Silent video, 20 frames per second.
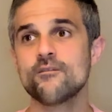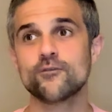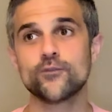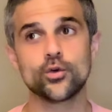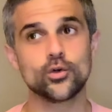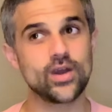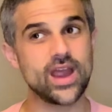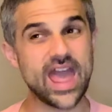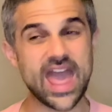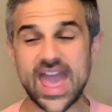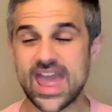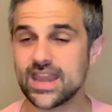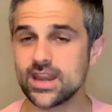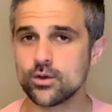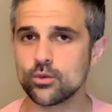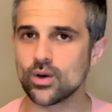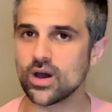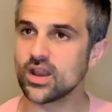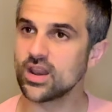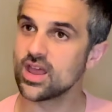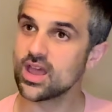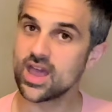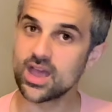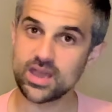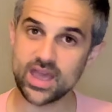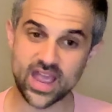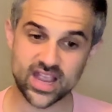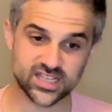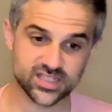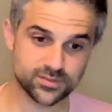for anyone,
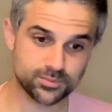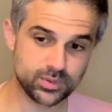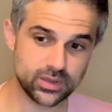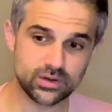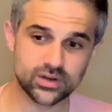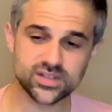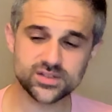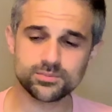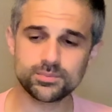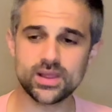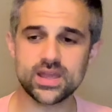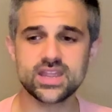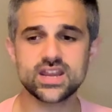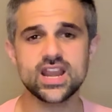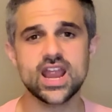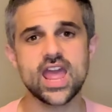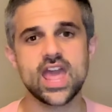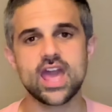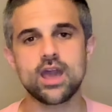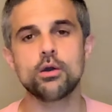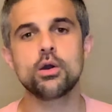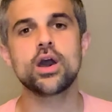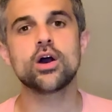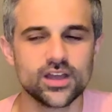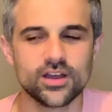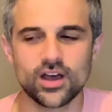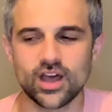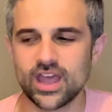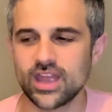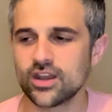experienced player,
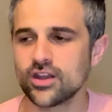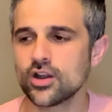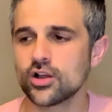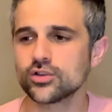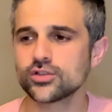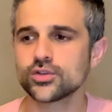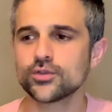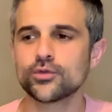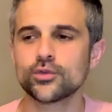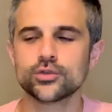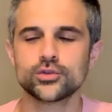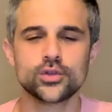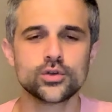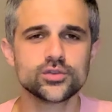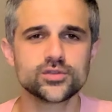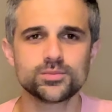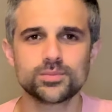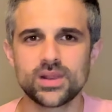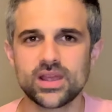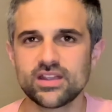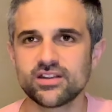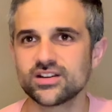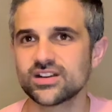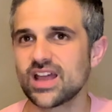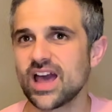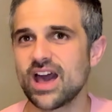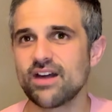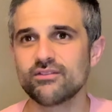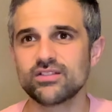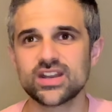and also for those players that
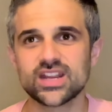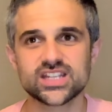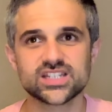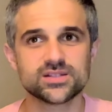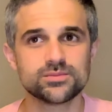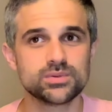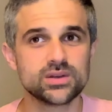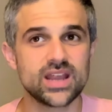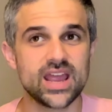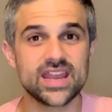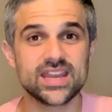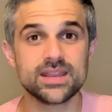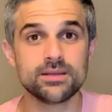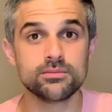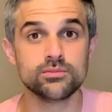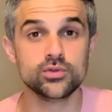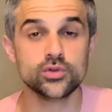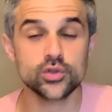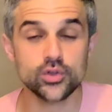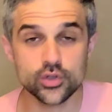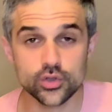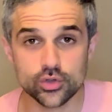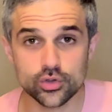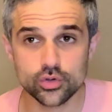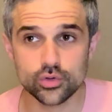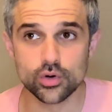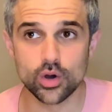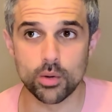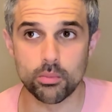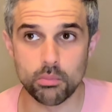haven't experienced any
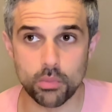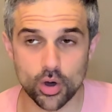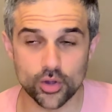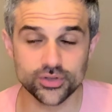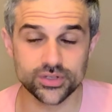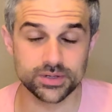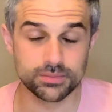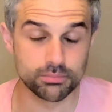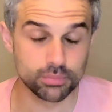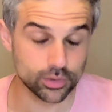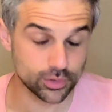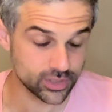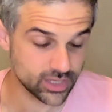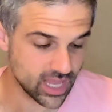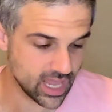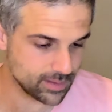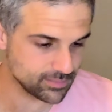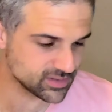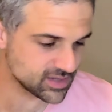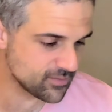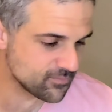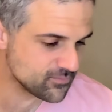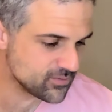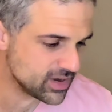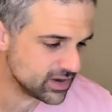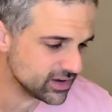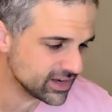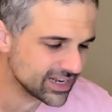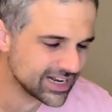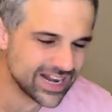new or modern board games. I'm
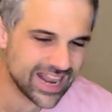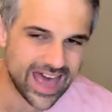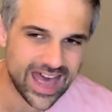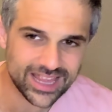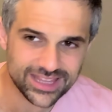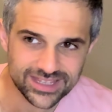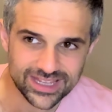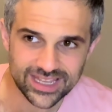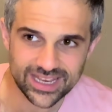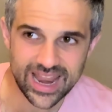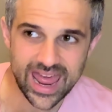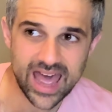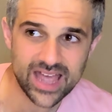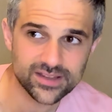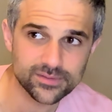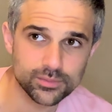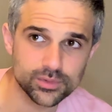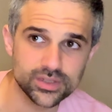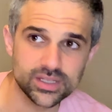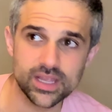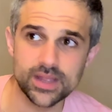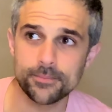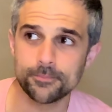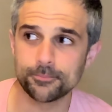very glad that Asmodee